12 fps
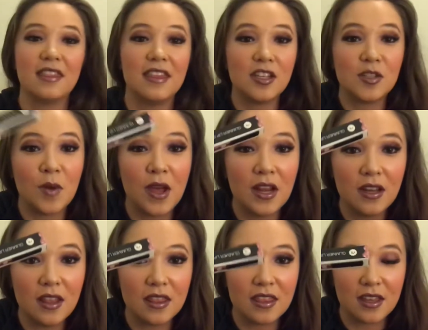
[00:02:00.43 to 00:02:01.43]
This one,
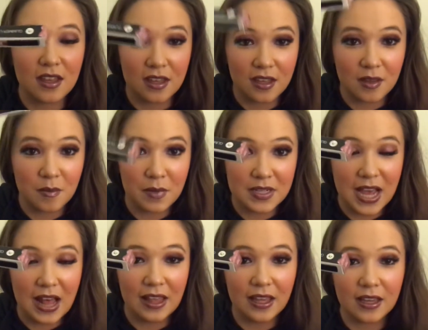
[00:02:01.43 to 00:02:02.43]
the
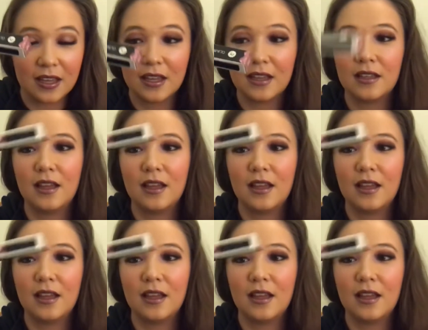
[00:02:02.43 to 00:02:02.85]
metallic,